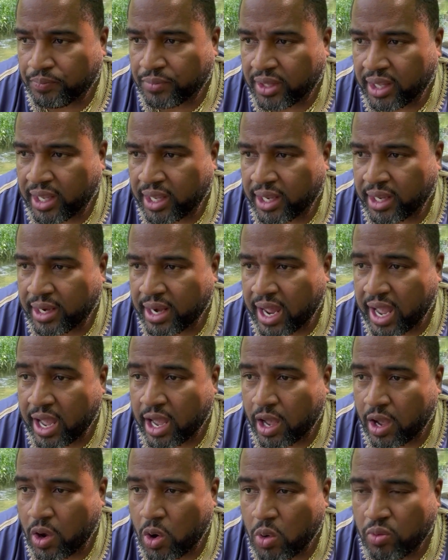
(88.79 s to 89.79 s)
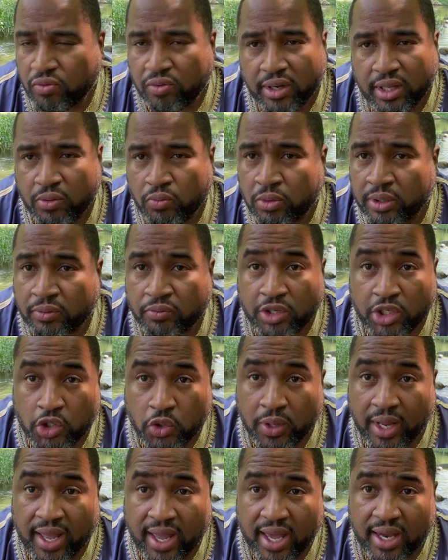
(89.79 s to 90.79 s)
and hopefully when we do
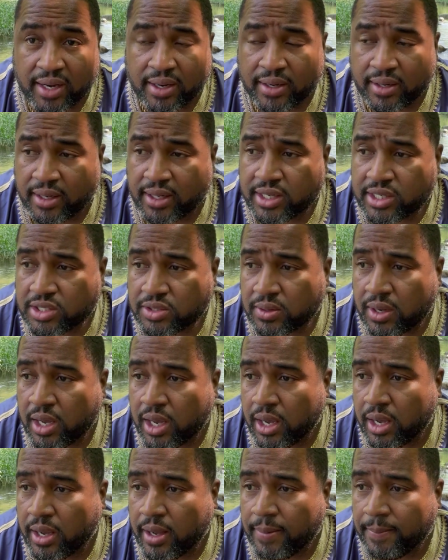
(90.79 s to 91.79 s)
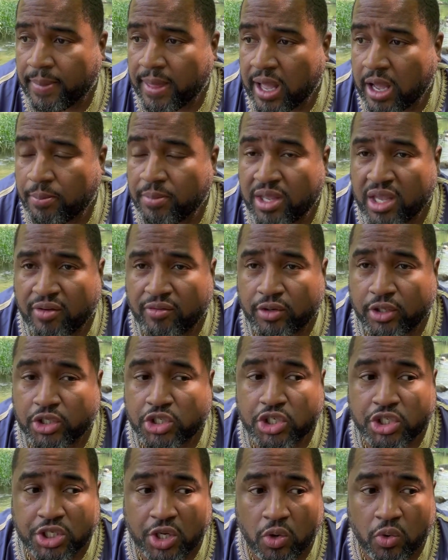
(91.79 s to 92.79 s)
the edit of this, I'll be able to
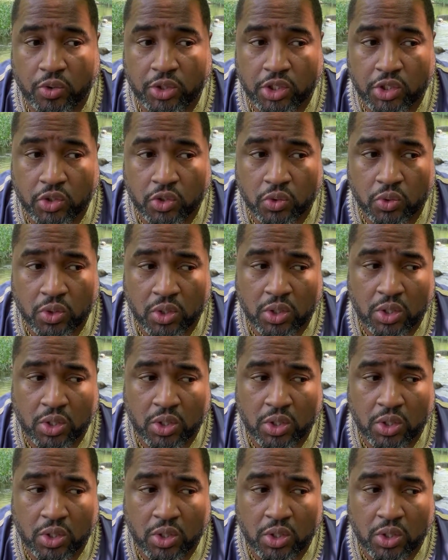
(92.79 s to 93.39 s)
show you